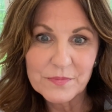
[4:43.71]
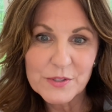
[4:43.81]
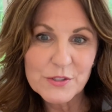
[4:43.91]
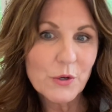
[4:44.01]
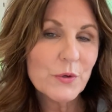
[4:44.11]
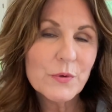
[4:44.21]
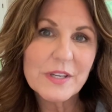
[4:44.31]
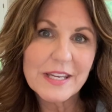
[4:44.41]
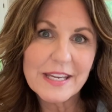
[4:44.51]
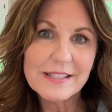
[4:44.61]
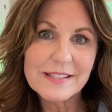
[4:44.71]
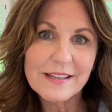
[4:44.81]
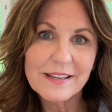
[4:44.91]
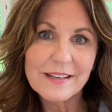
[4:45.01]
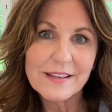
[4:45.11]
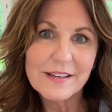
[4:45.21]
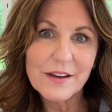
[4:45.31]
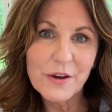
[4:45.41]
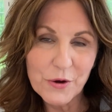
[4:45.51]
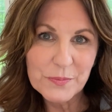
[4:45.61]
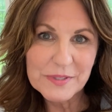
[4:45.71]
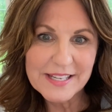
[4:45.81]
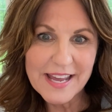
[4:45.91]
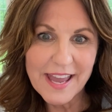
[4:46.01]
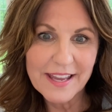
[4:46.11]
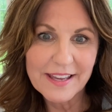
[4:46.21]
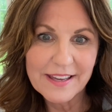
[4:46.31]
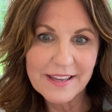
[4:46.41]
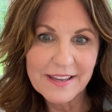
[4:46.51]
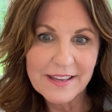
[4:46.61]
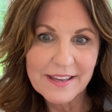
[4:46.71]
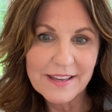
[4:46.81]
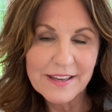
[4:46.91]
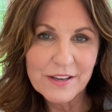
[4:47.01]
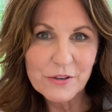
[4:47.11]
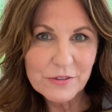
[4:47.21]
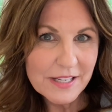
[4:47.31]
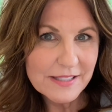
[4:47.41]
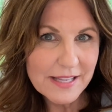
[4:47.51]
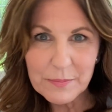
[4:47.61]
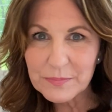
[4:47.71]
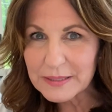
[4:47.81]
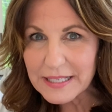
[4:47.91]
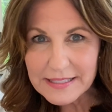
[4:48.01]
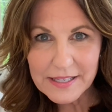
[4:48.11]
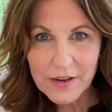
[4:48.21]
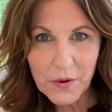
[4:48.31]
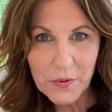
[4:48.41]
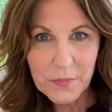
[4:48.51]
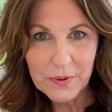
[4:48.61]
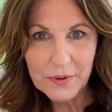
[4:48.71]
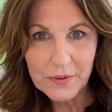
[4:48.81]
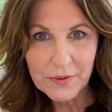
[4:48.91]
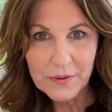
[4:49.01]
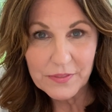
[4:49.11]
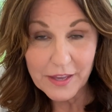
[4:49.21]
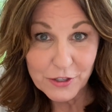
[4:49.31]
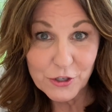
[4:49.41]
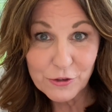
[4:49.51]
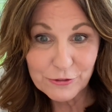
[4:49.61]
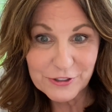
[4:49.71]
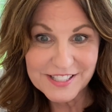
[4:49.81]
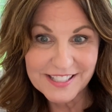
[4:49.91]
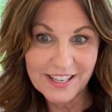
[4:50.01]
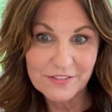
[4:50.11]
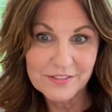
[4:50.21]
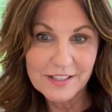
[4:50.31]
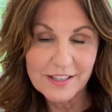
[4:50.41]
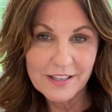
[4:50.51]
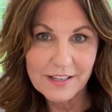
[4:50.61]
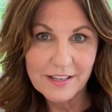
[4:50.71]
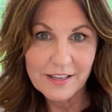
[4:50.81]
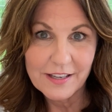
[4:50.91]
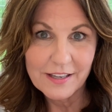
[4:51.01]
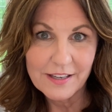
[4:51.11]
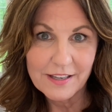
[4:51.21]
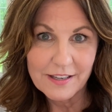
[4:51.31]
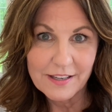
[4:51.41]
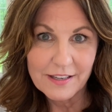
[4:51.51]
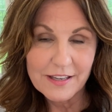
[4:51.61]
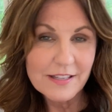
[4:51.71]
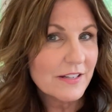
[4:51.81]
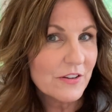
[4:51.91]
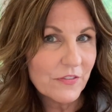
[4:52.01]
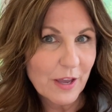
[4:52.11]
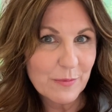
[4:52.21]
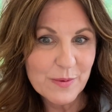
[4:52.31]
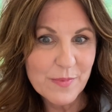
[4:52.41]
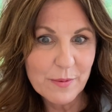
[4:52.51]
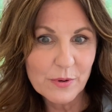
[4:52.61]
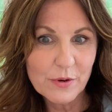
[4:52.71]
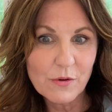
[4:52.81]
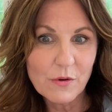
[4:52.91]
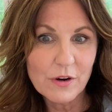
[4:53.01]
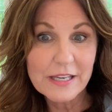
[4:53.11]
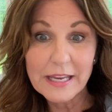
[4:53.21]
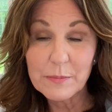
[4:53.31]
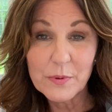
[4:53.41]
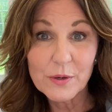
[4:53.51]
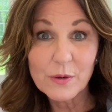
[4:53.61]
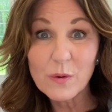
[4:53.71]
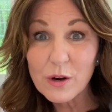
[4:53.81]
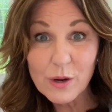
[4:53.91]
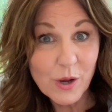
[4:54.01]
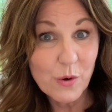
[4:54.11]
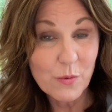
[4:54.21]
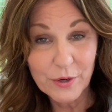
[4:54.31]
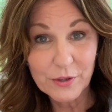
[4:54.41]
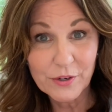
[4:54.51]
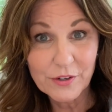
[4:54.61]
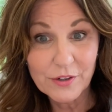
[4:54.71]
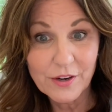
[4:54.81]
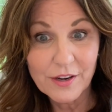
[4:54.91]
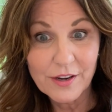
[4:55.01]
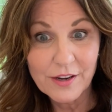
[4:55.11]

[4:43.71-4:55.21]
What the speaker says: So who needs hope today? Who needs that blessed hope that you've received? Is it a family member or a neighbor or a coworker?